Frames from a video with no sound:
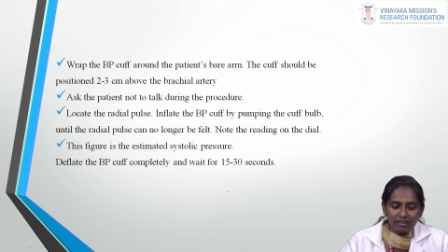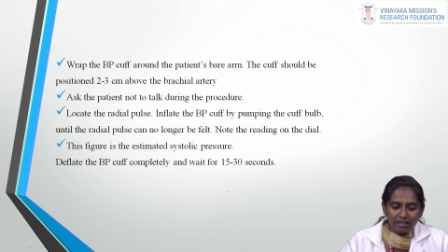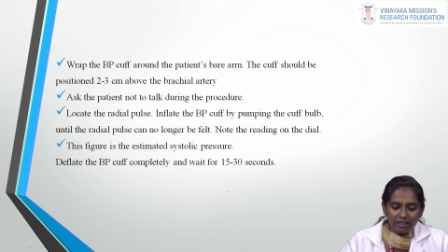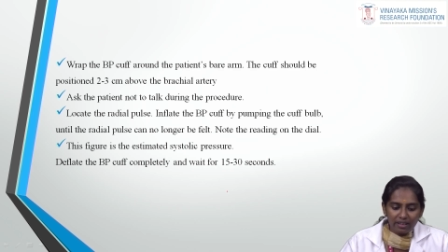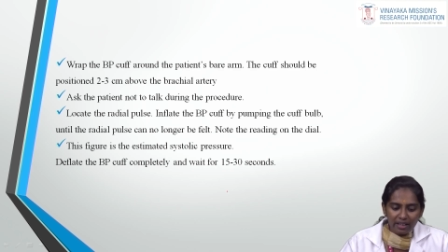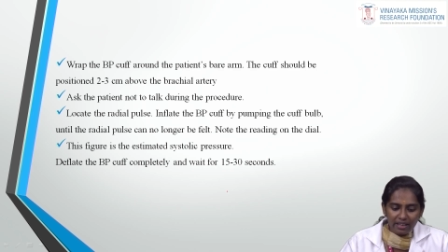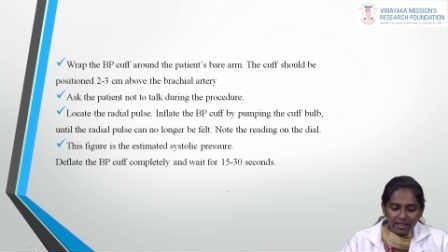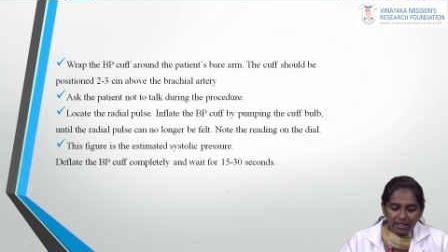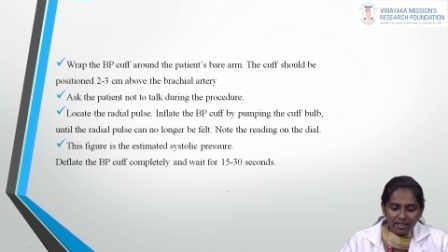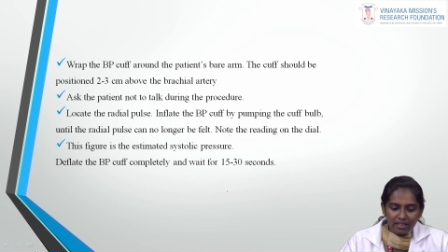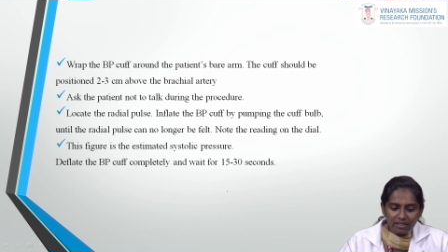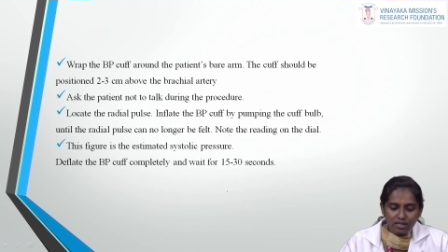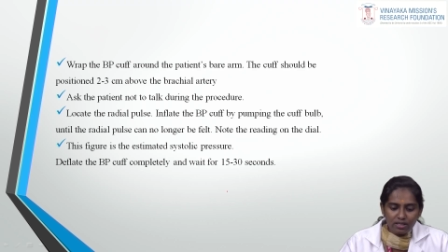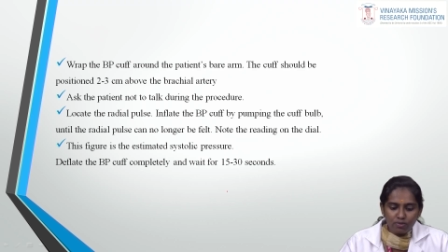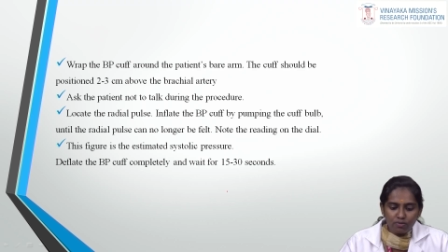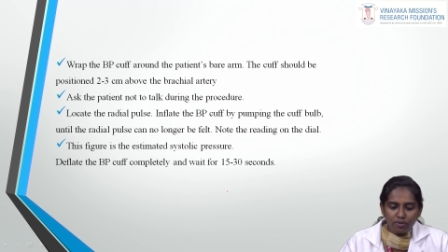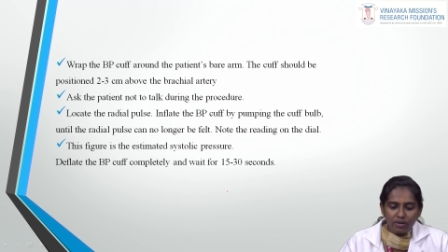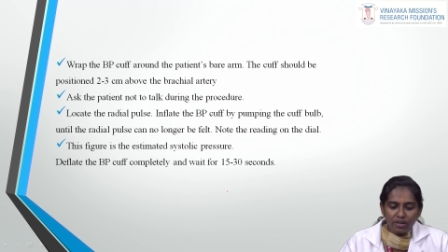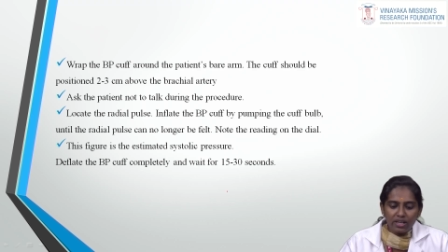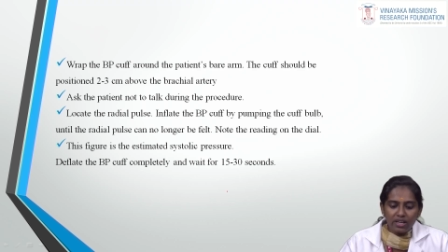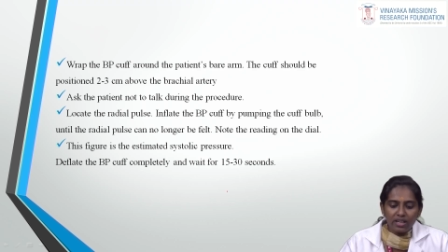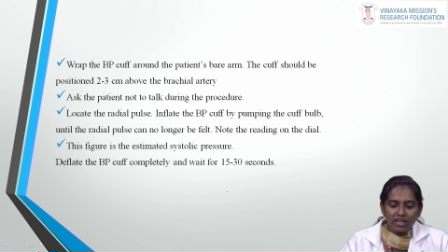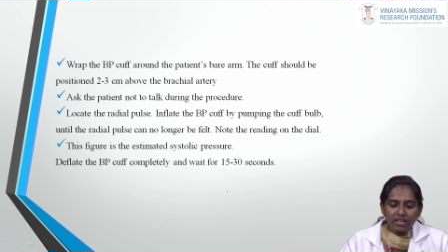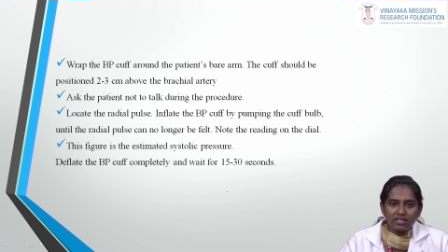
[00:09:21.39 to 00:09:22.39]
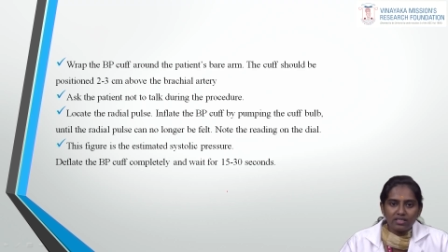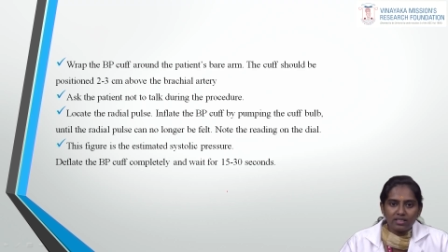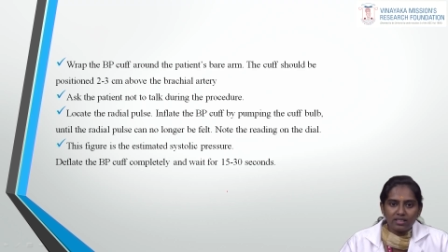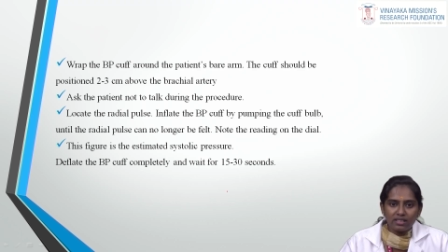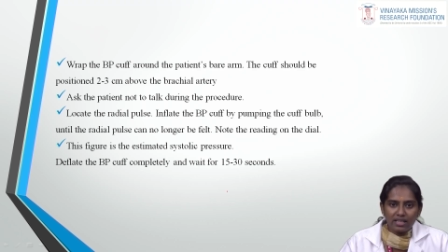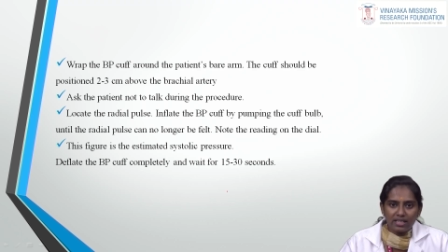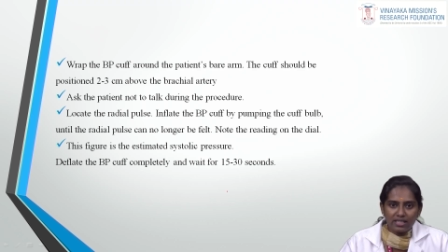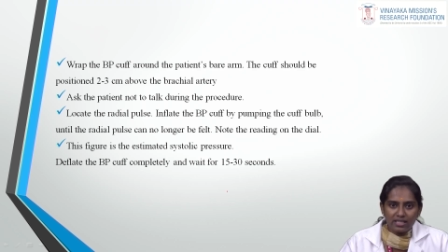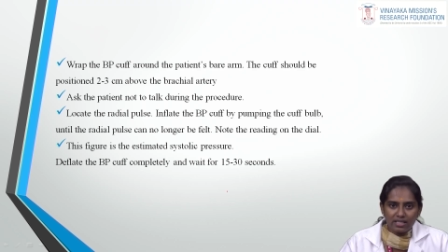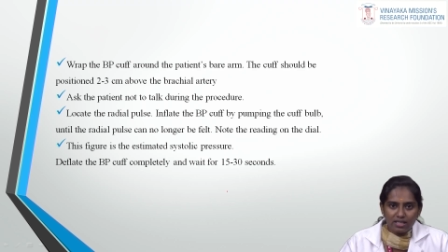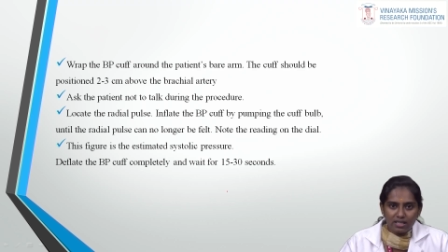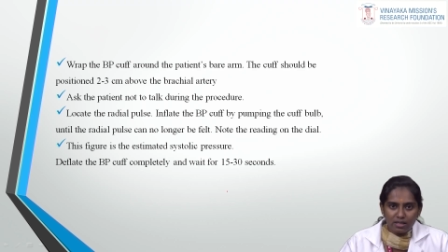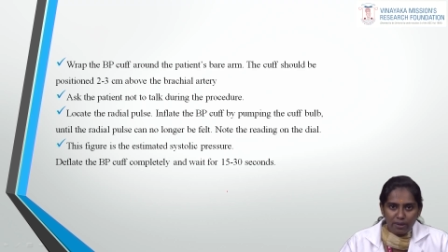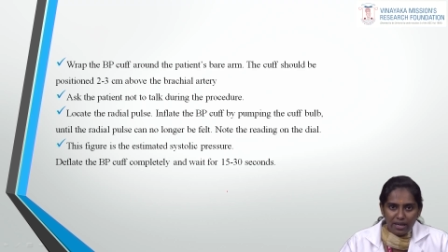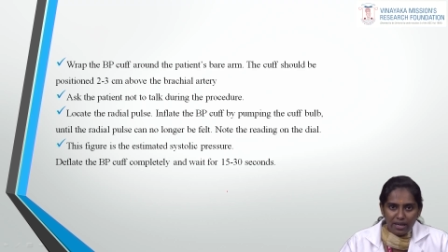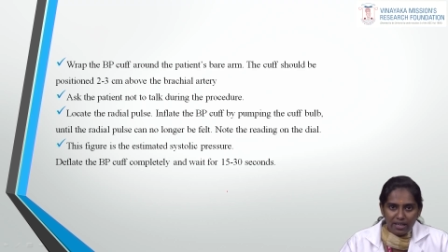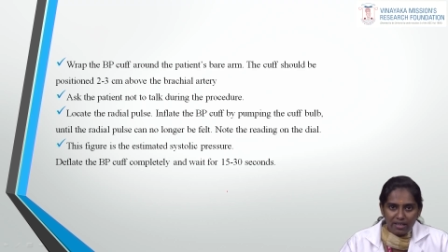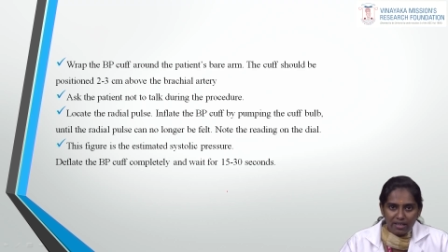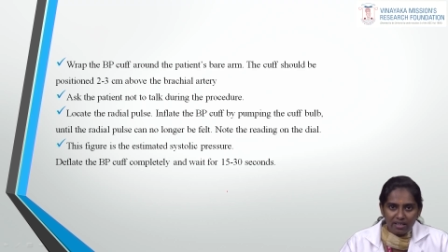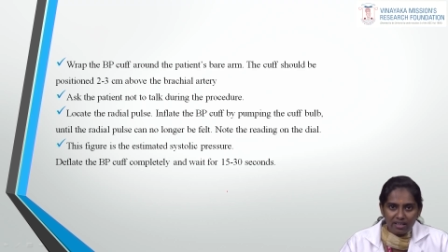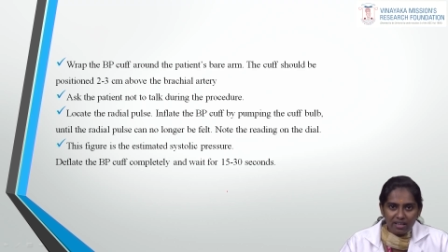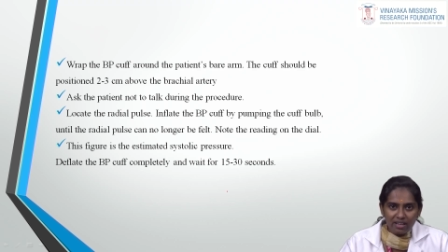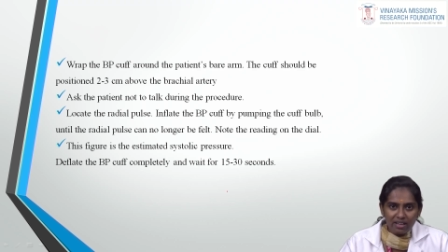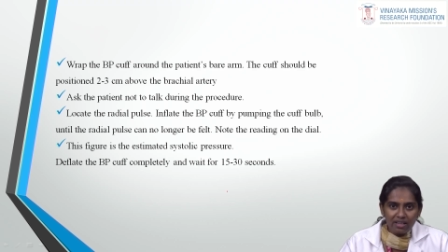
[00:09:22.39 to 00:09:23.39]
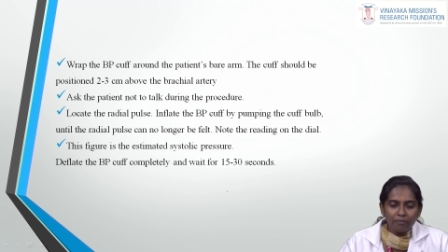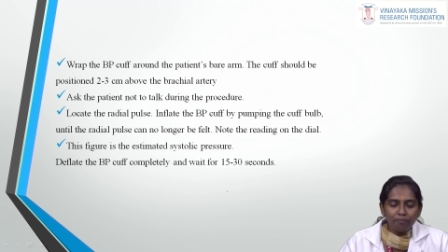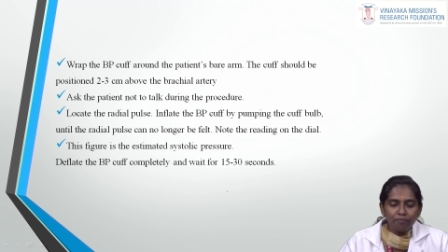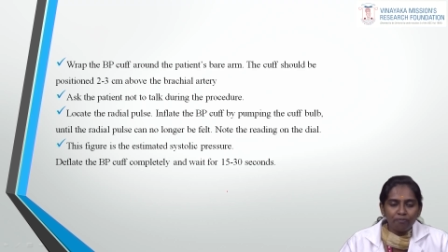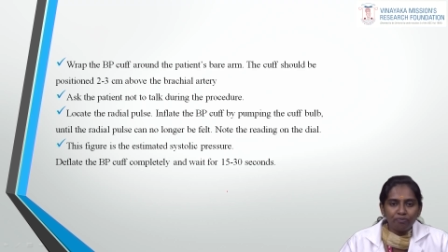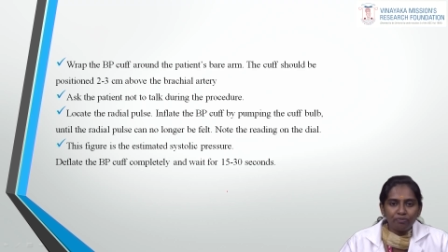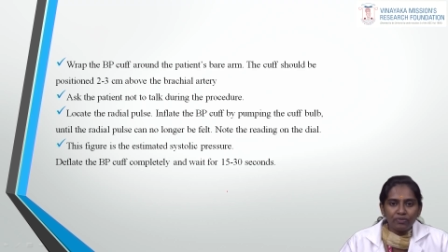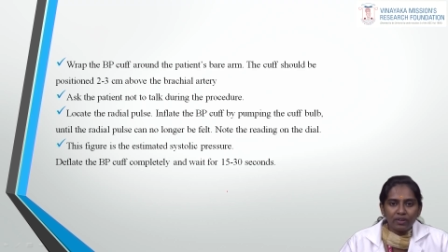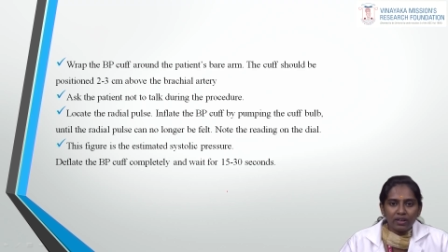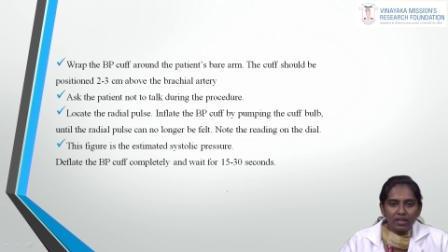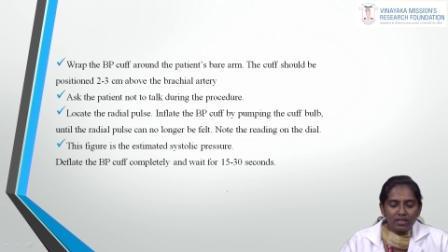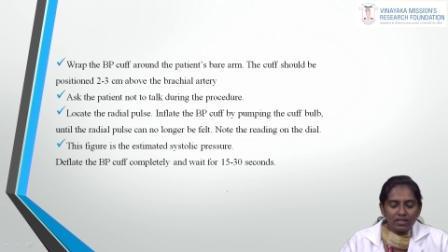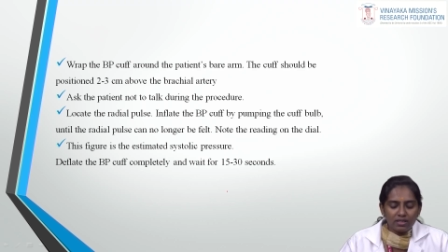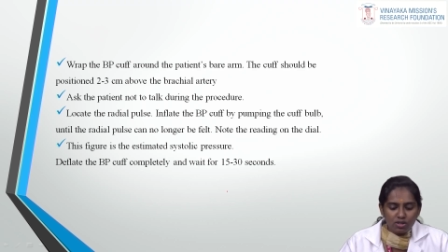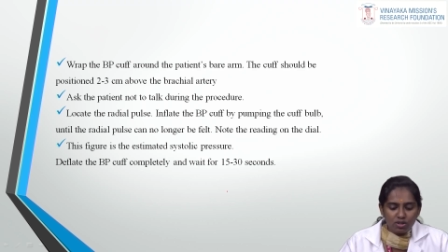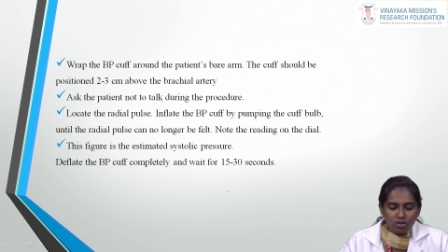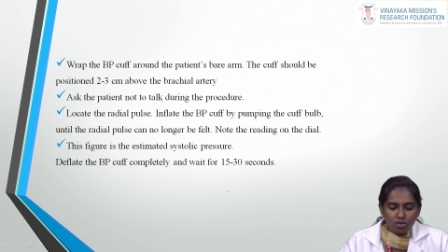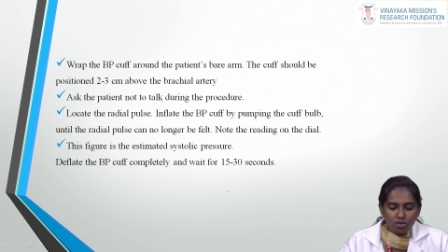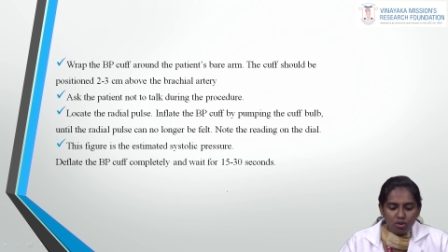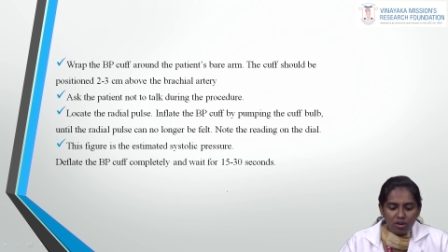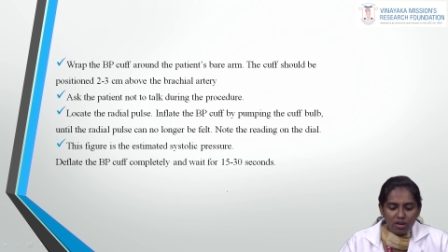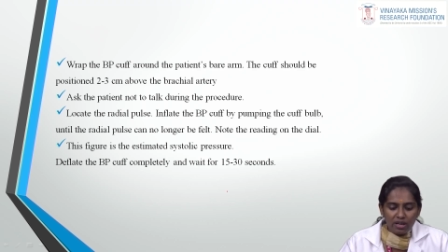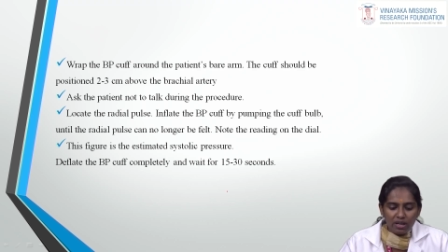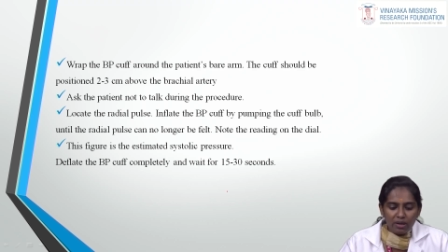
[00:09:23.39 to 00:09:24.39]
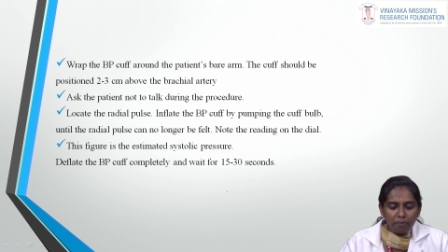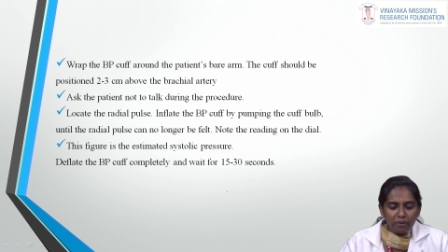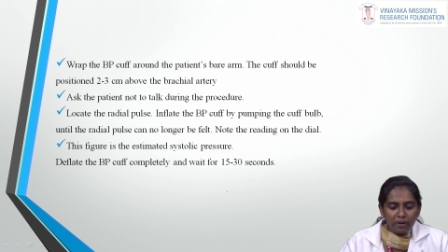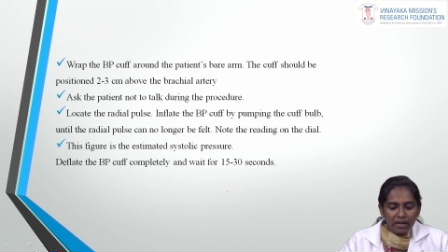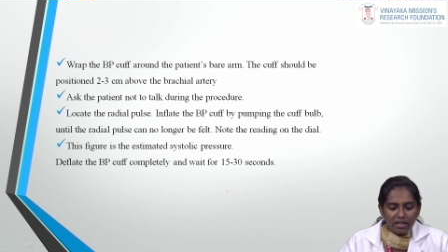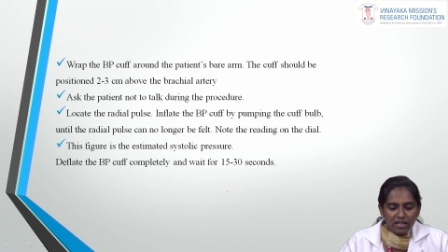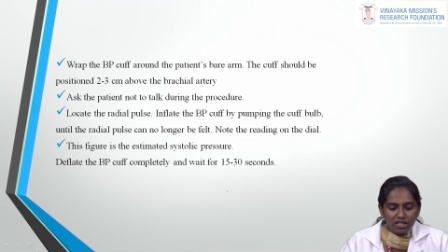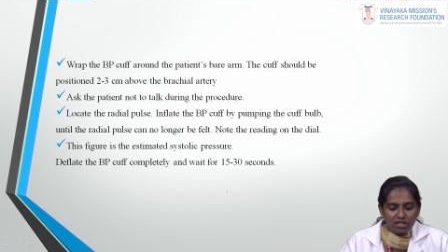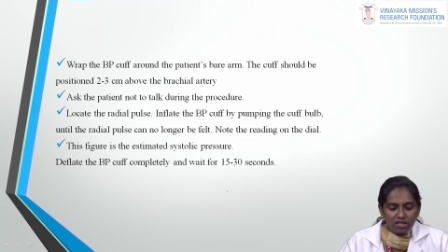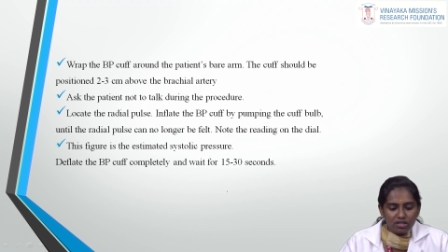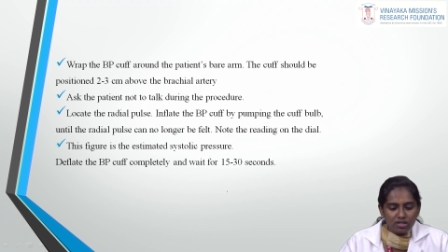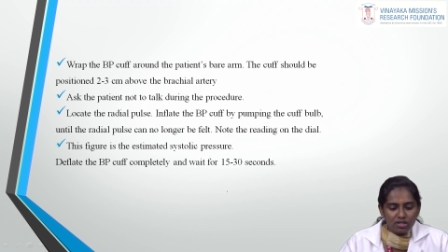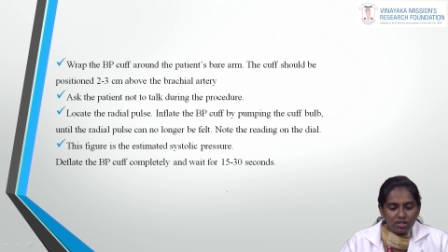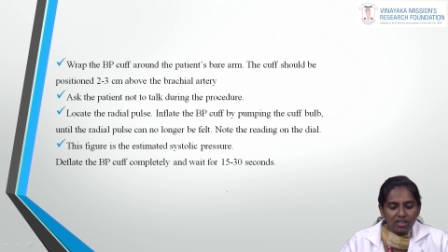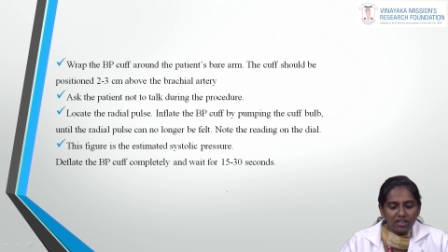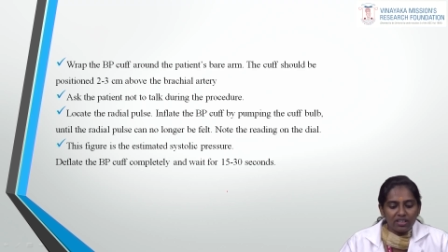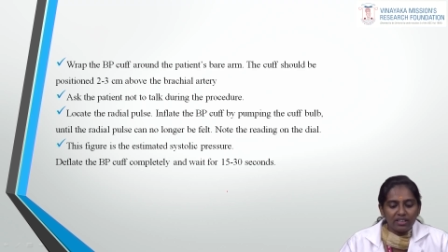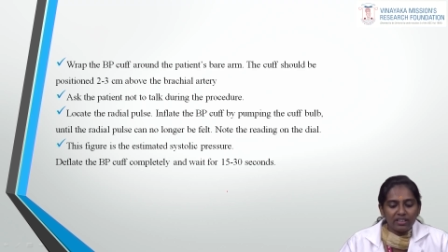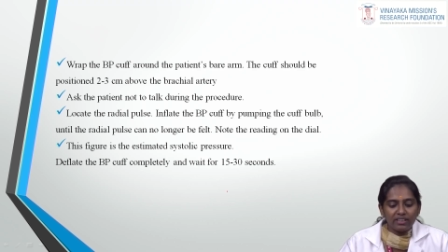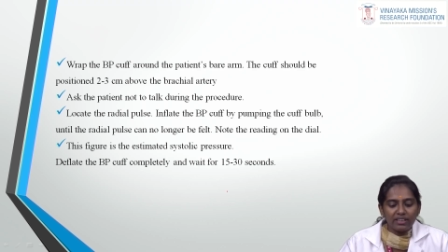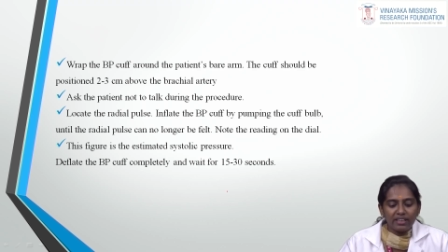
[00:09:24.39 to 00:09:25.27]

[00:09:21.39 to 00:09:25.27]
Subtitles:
Then this figure is estimated systolic pressure.